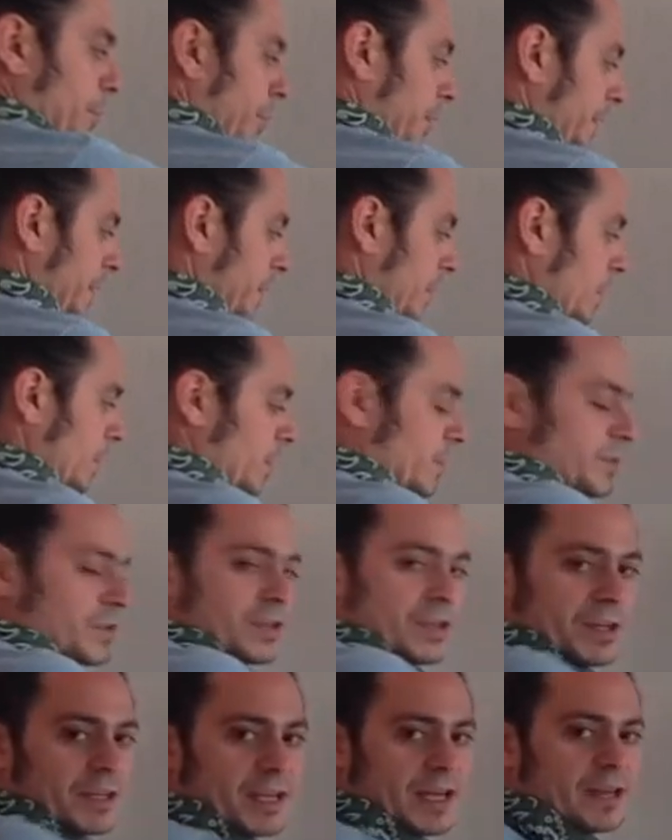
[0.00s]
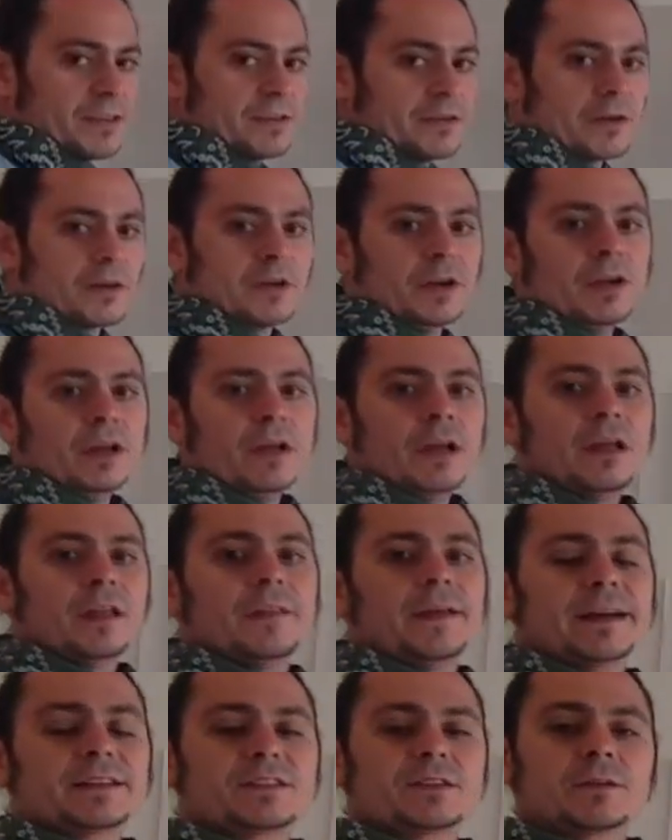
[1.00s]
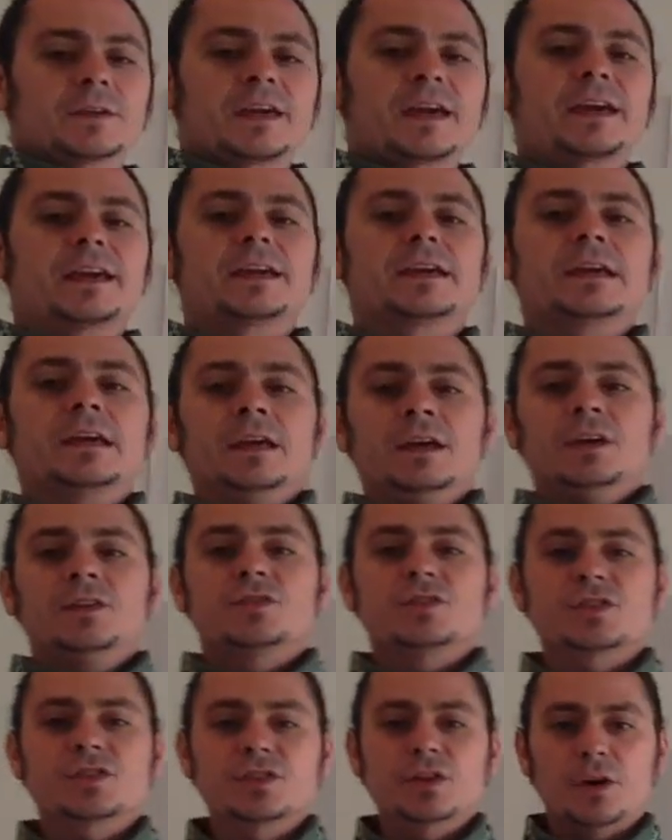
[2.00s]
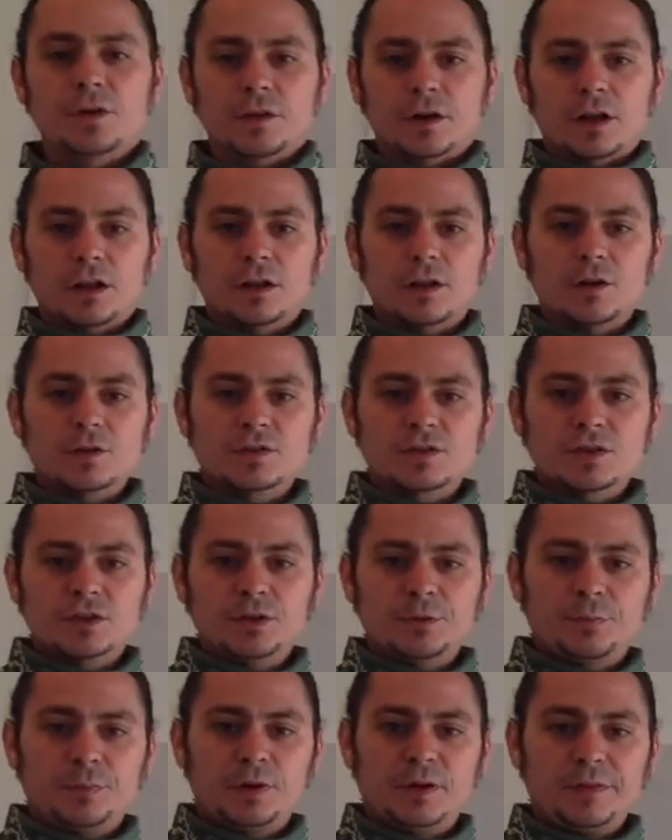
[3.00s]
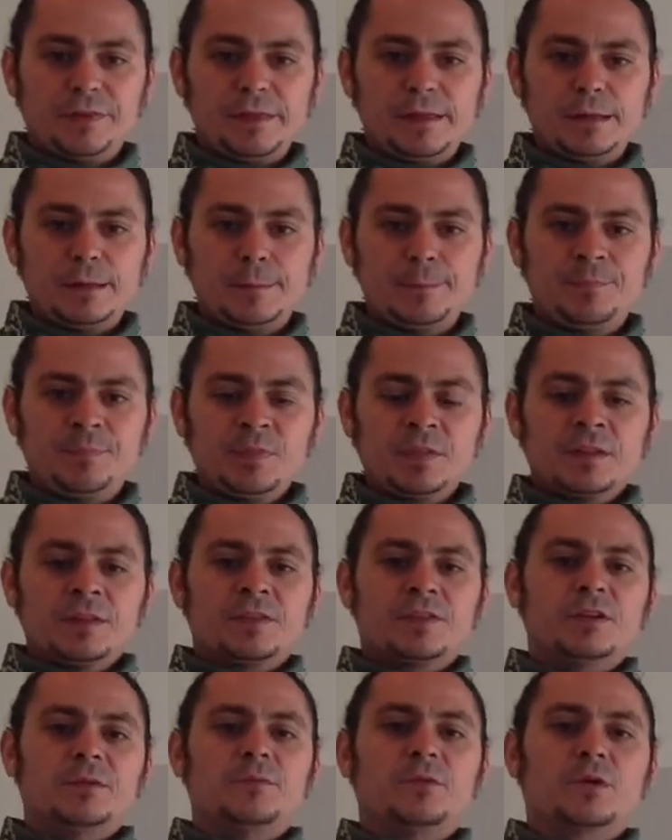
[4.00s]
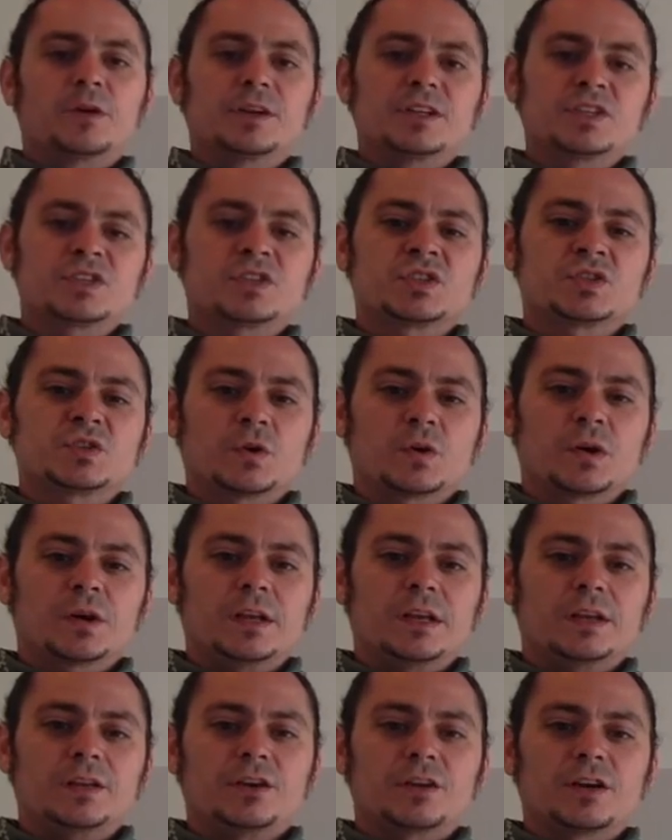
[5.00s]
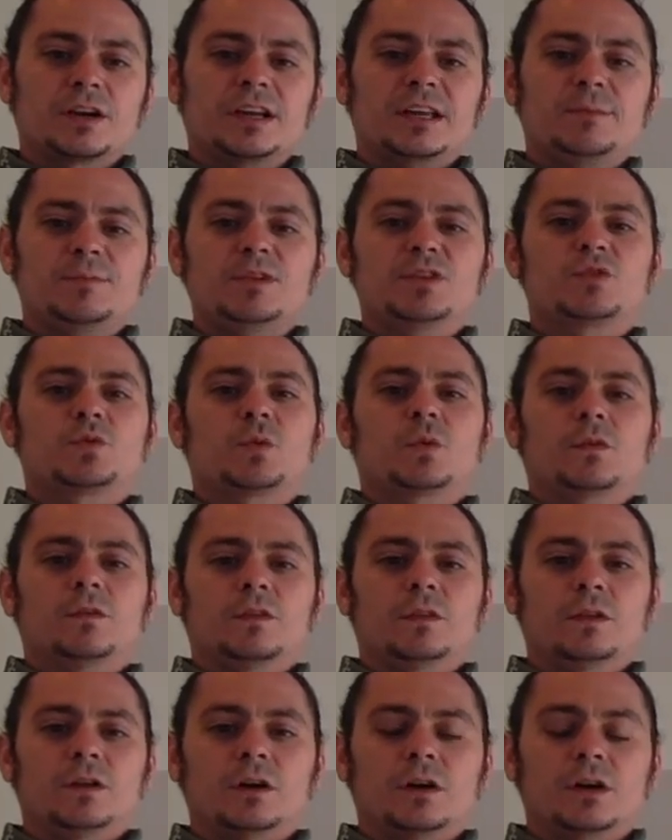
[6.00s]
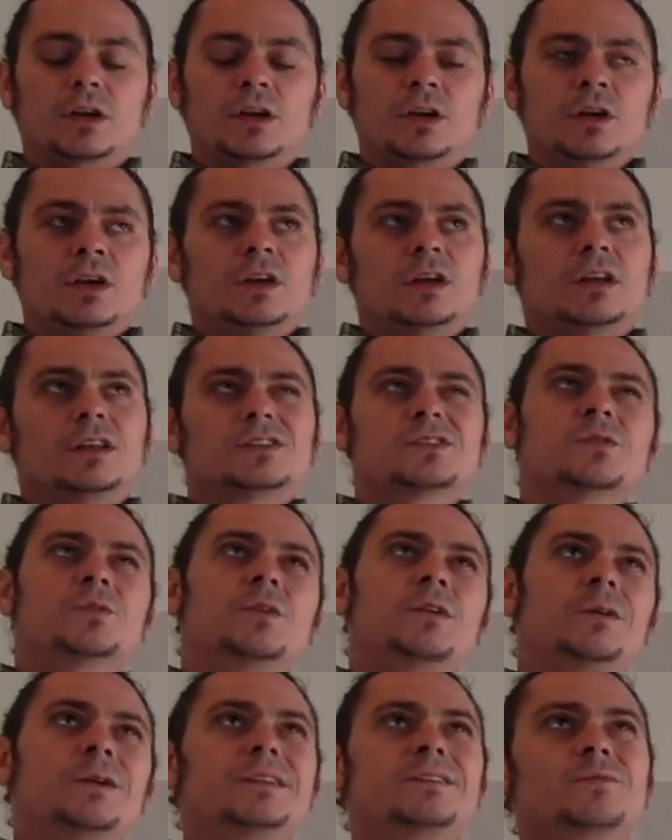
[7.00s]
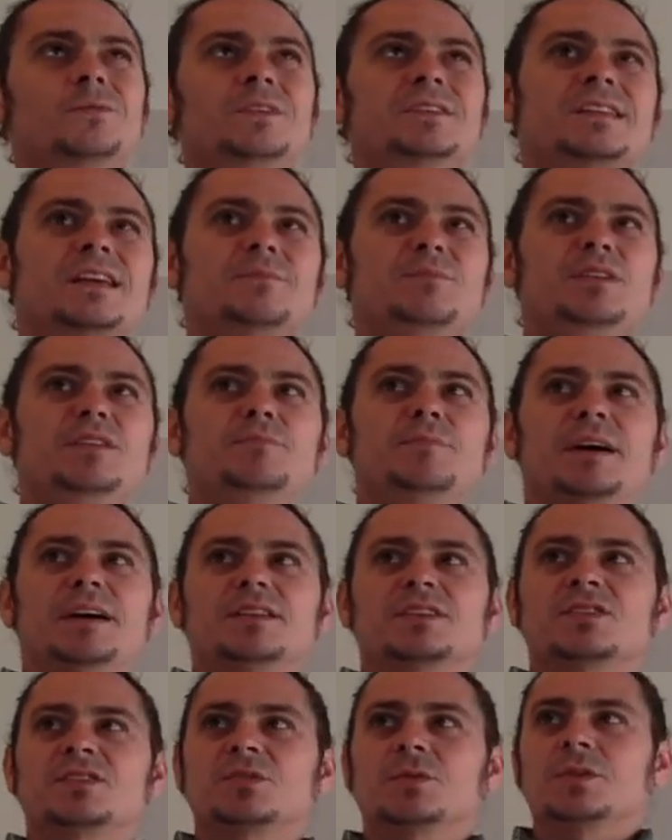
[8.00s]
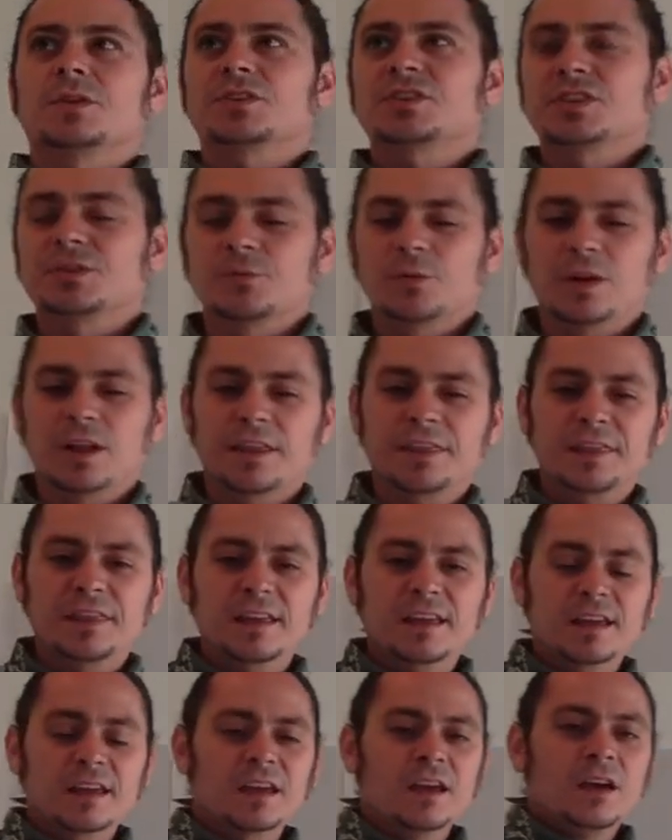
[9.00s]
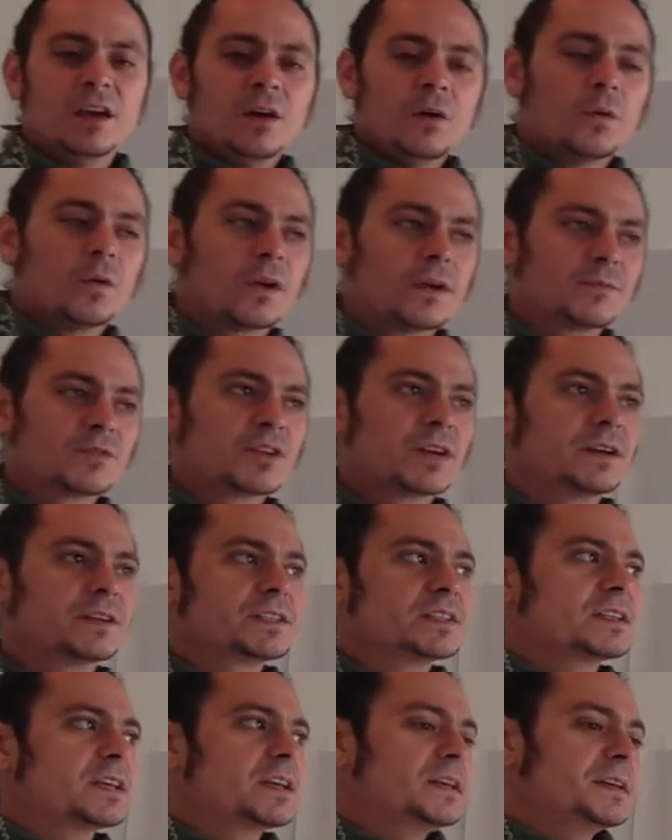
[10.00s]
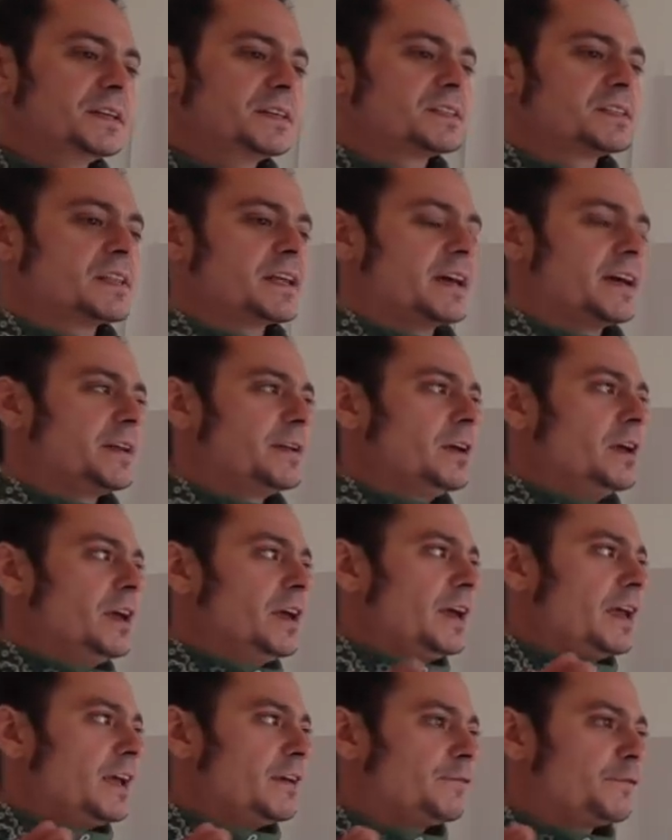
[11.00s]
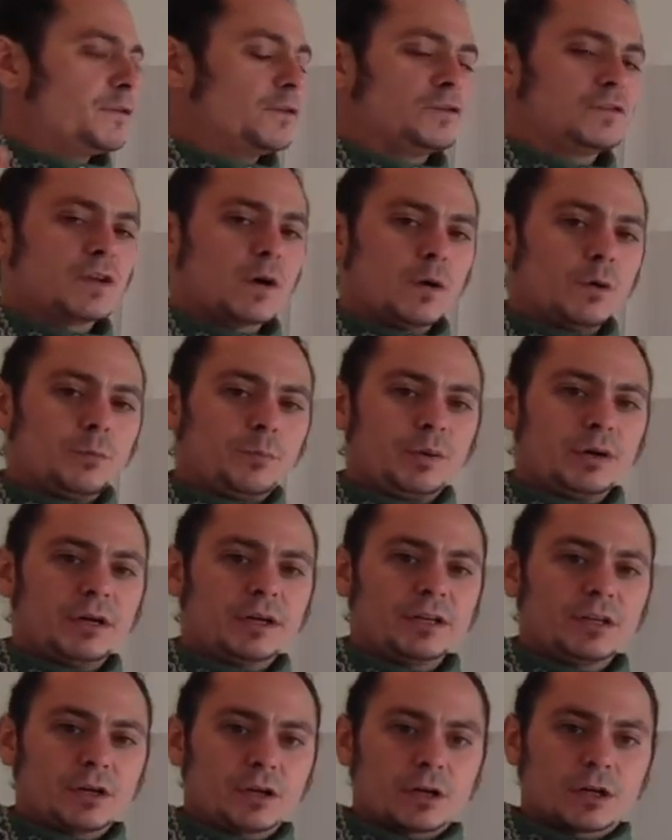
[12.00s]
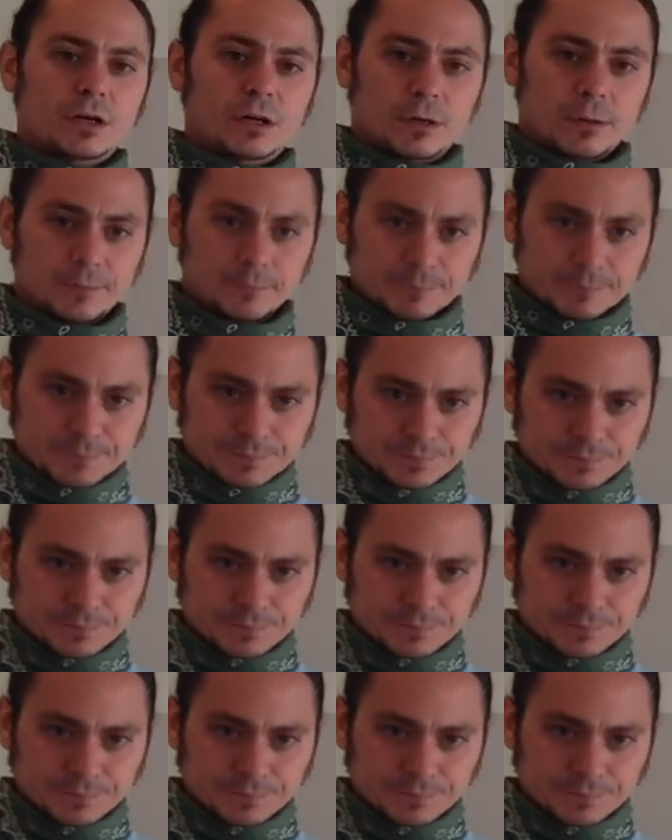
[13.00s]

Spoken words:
put them closer together, that's okay. Just know the closer you put them, the more distorted your image will look. And so what does that mean by distortion? Well, I think what I'm trying to say is that if you don't put your